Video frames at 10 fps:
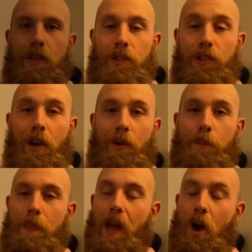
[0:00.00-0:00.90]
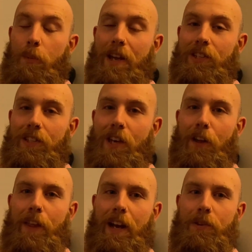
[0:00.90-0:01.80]
So I hope you guys could
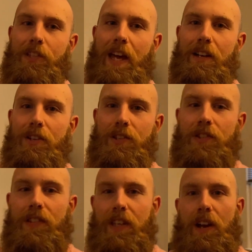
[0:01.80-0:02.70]
tell that I was kind of just,